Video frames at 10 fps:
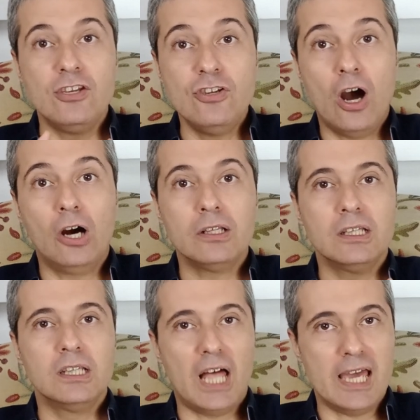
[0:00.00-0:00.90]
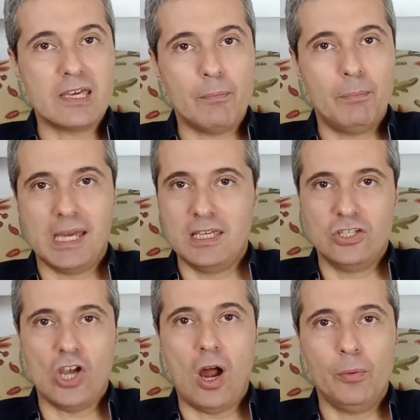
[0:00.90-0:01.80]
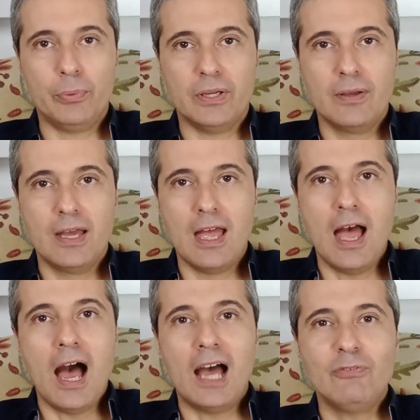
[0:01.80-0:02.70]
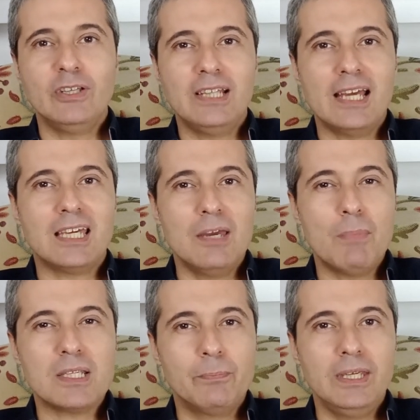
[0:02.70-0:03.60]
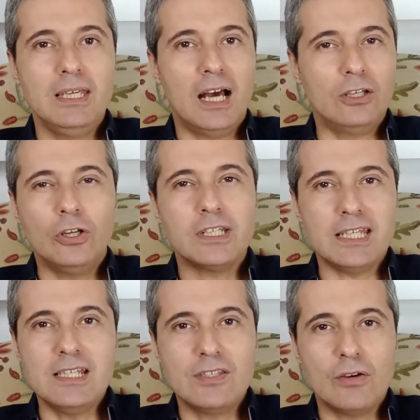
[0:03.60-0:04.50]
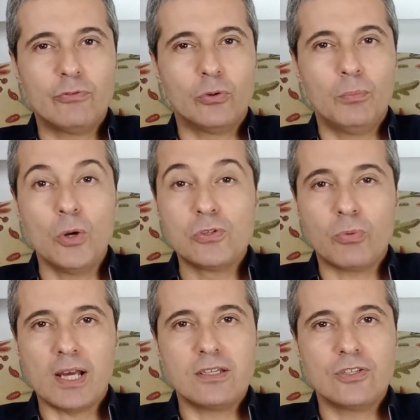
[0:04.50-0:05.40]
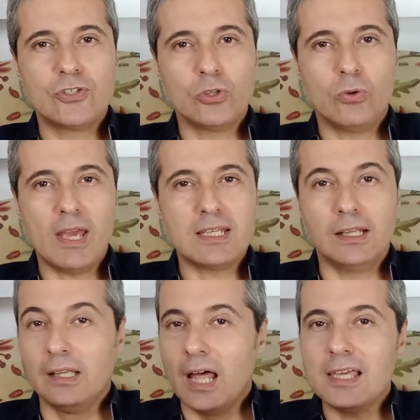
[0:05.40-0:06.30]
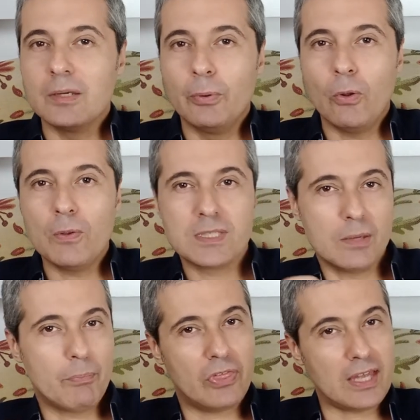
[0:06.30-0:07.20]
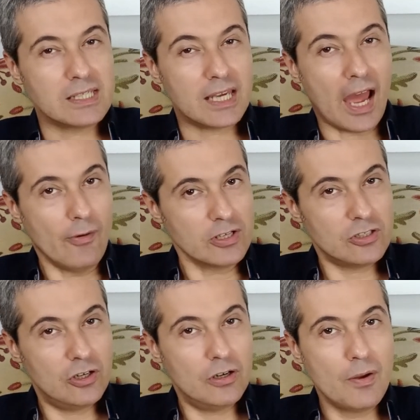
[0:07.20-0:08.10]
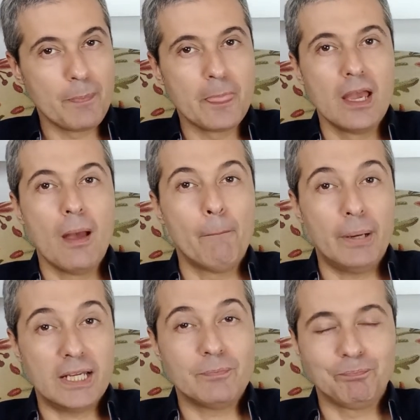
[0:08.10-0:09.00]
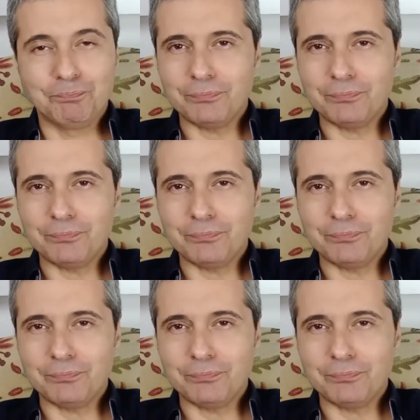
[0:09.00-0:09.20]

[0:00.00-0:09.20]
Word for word: and not like Becky Sharp. I feel like it must be a lot easier for most writers to create a likable, sympathetic character, but